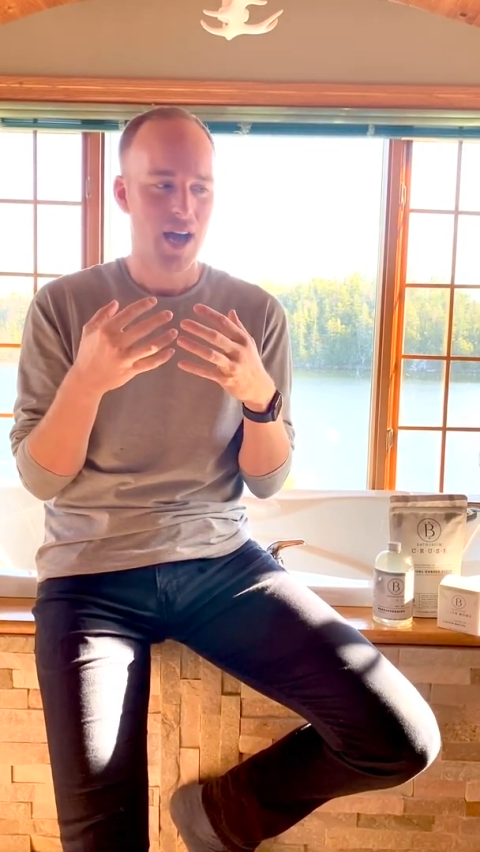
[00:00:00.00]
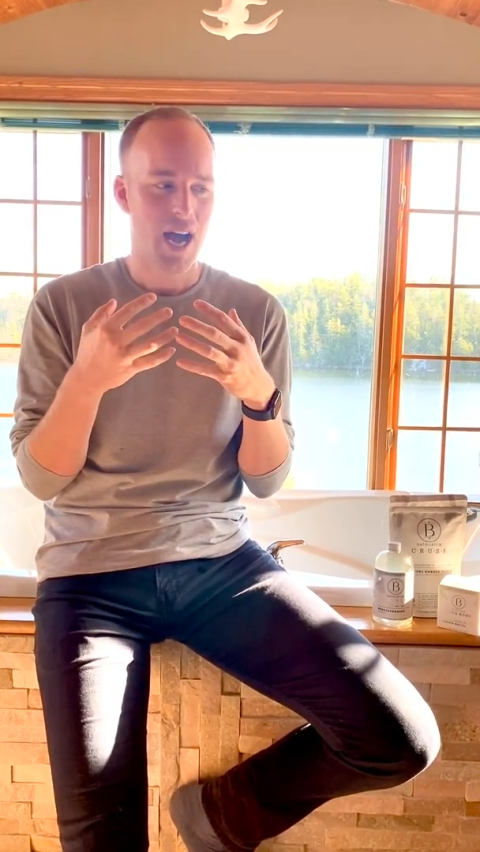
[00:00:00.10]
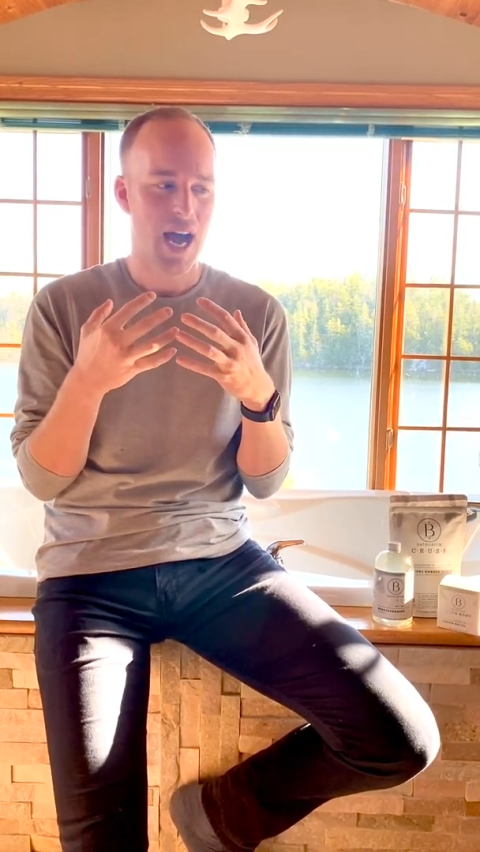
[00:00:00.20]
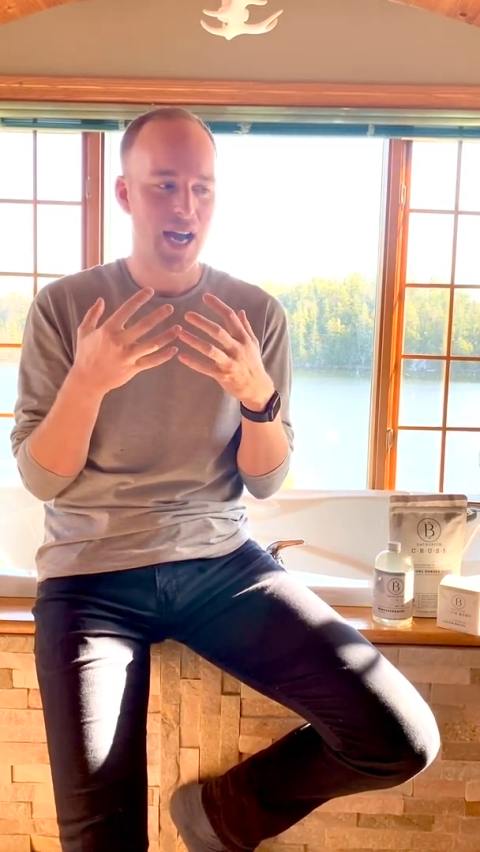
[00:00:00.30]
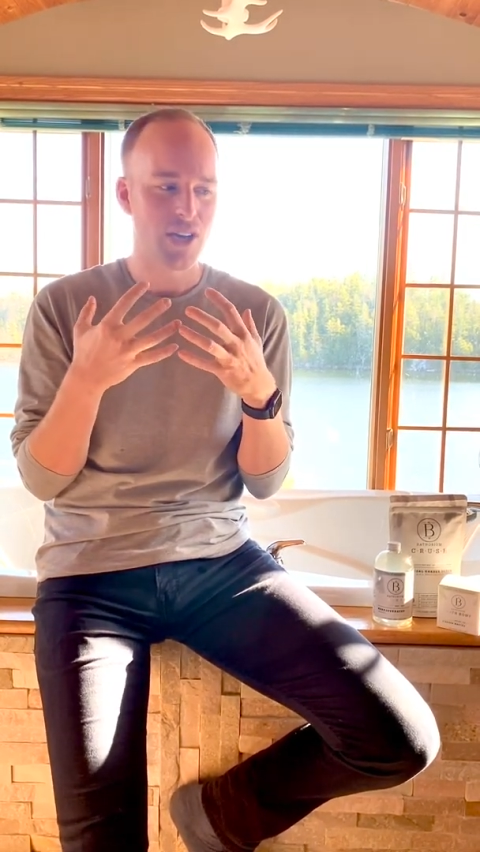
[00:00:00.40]

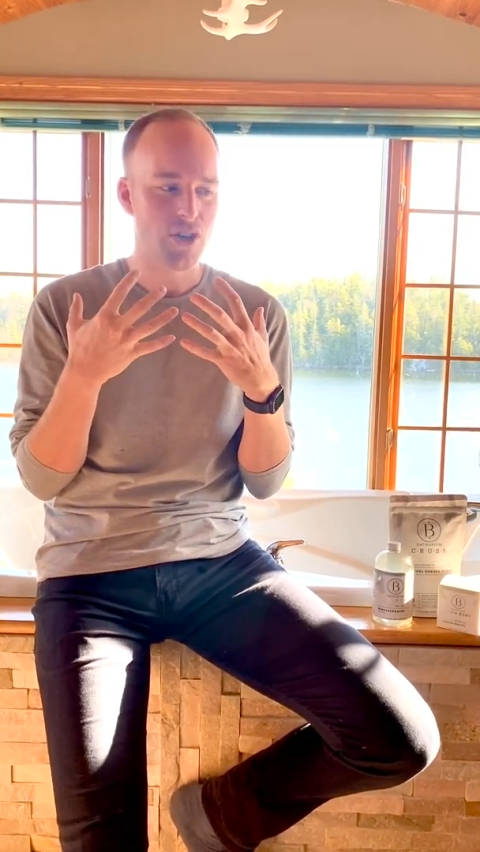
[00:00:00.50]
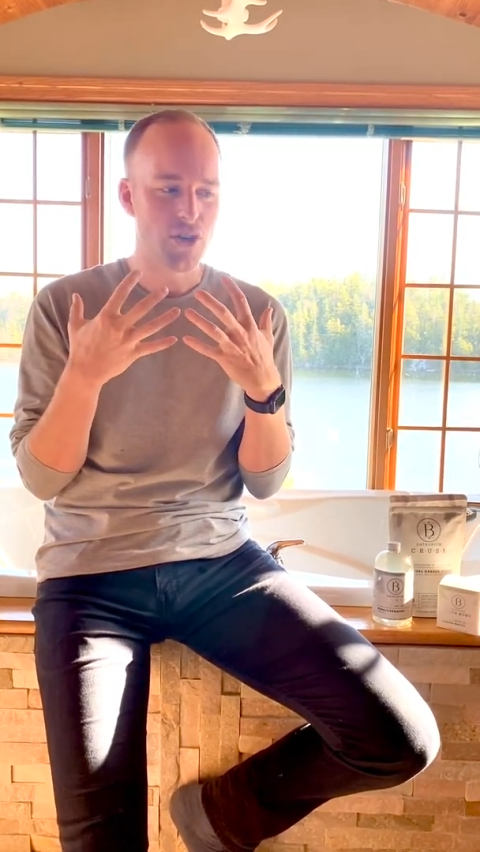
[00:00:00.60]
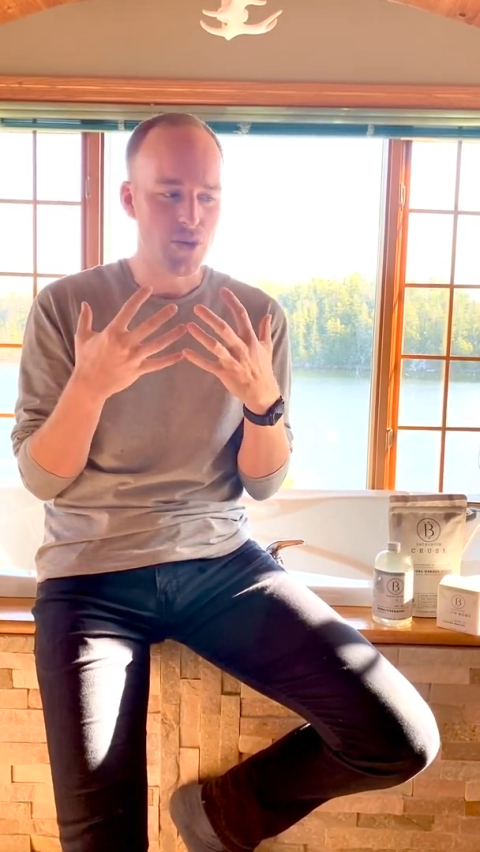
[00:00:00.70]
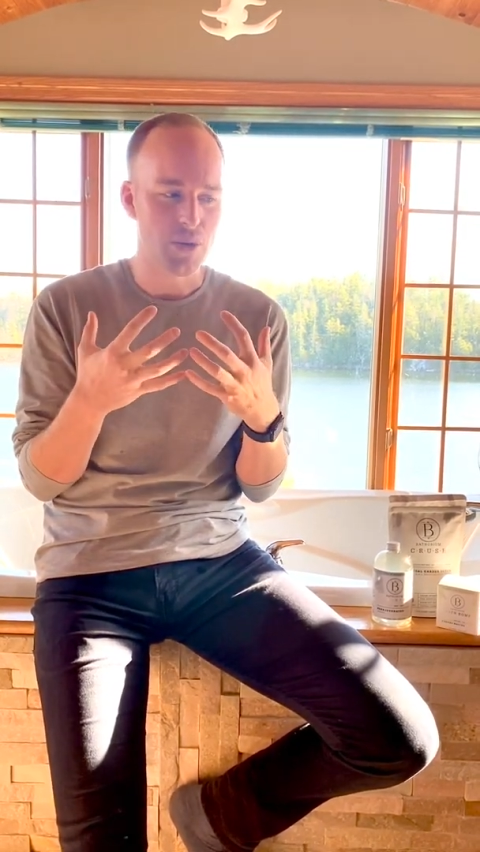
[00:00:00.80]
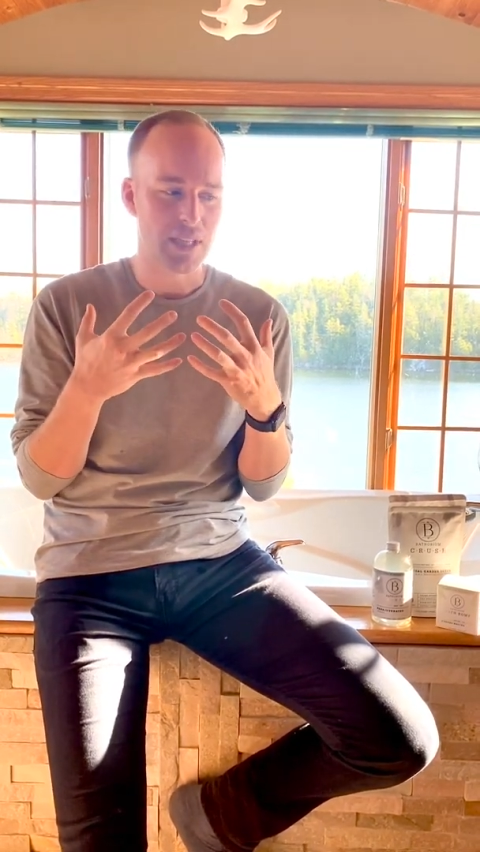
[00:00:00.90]
I
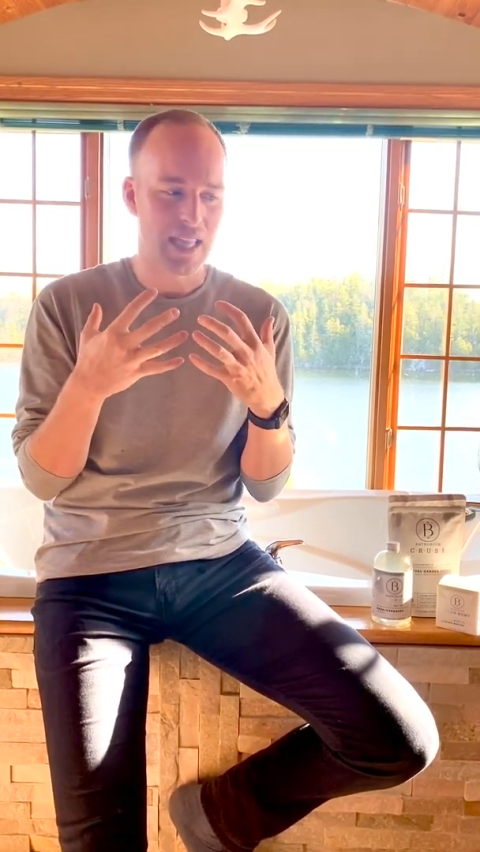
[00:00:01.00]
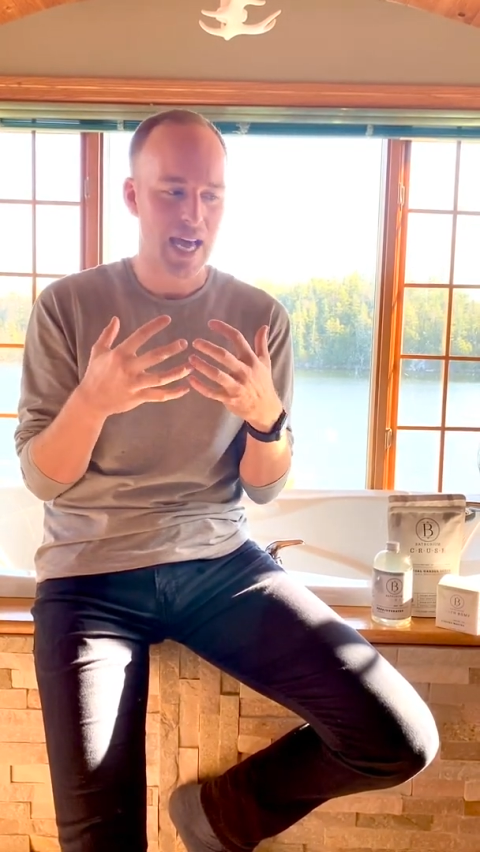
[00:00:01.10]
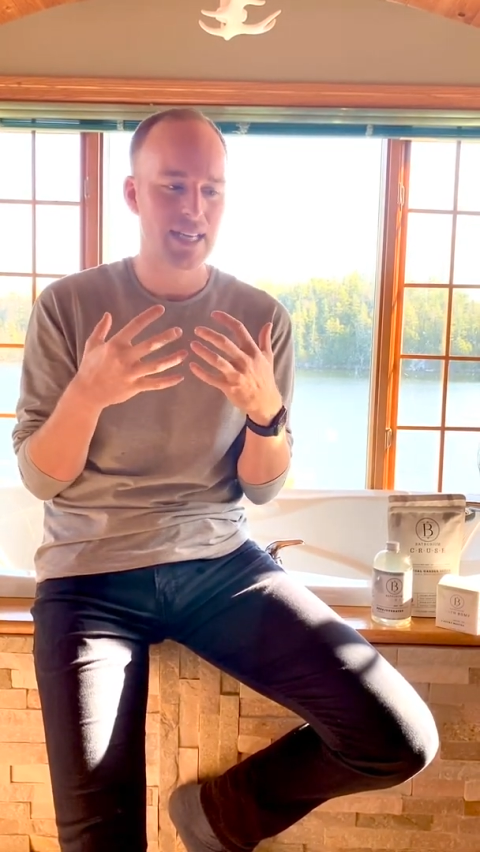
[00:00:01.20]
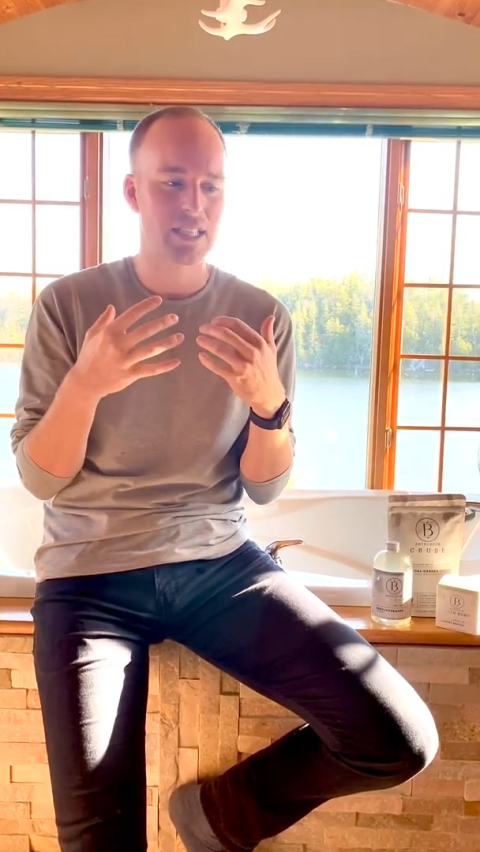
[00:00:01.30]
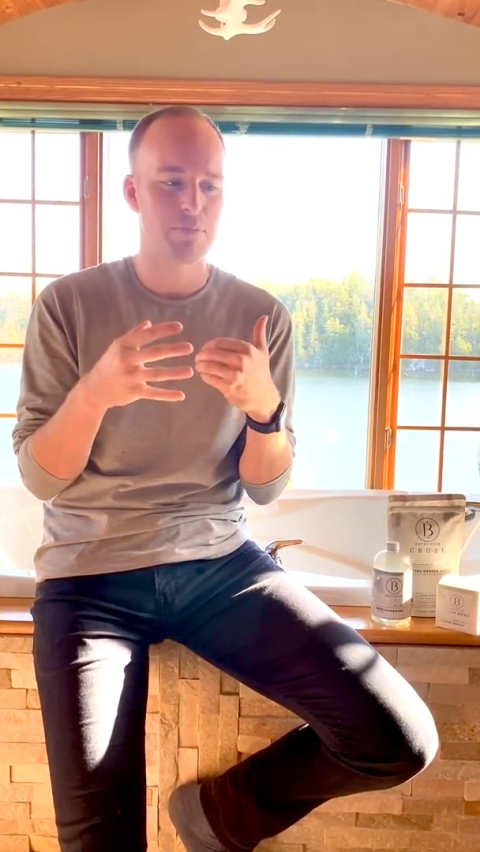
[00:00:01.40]
knew that
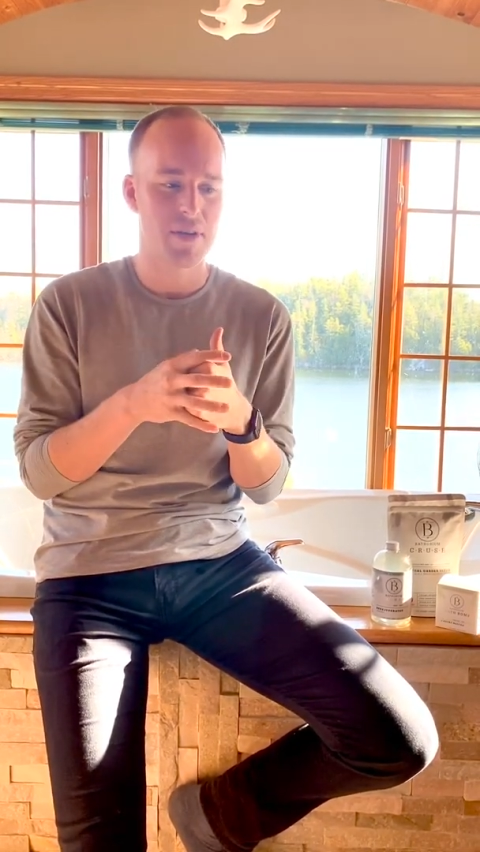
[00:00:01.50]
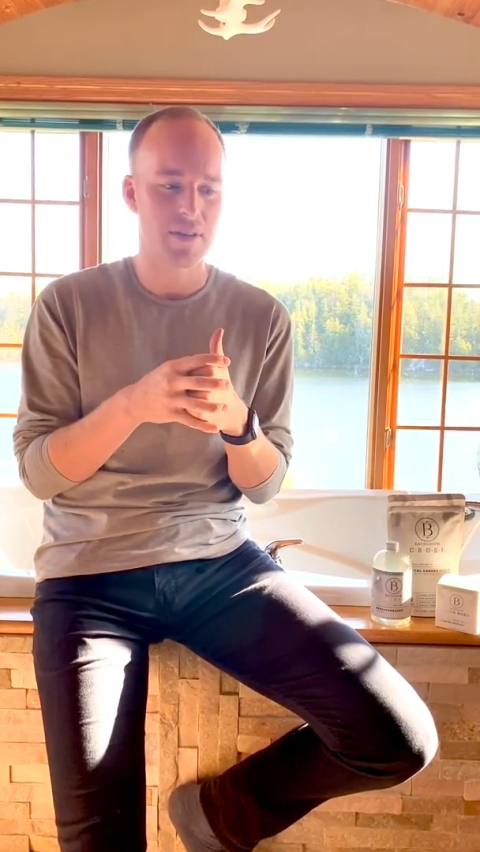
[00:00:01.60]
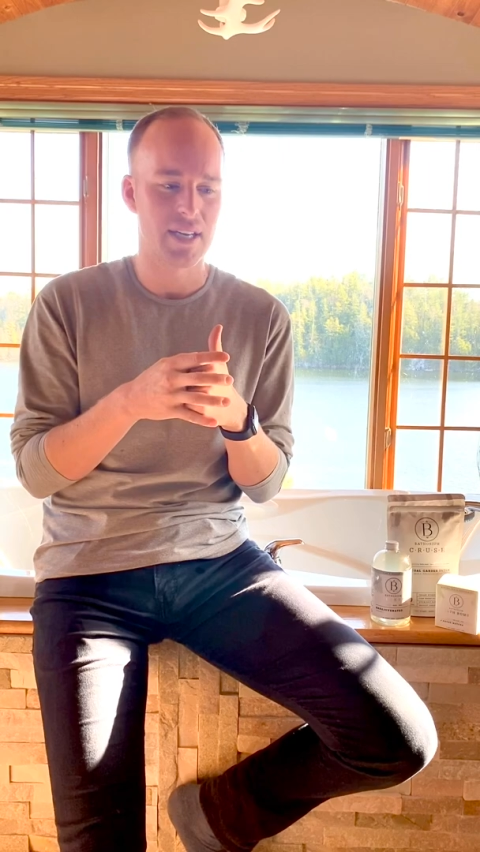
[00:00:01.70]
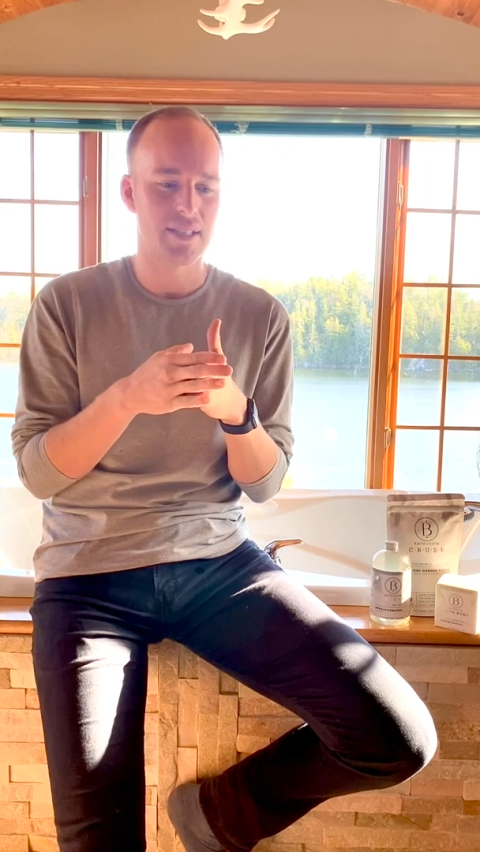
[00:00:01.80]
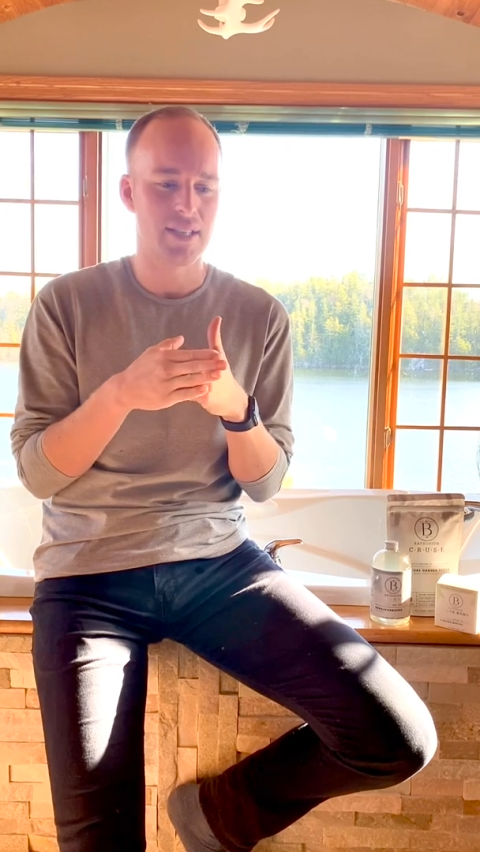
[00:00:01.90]
that experience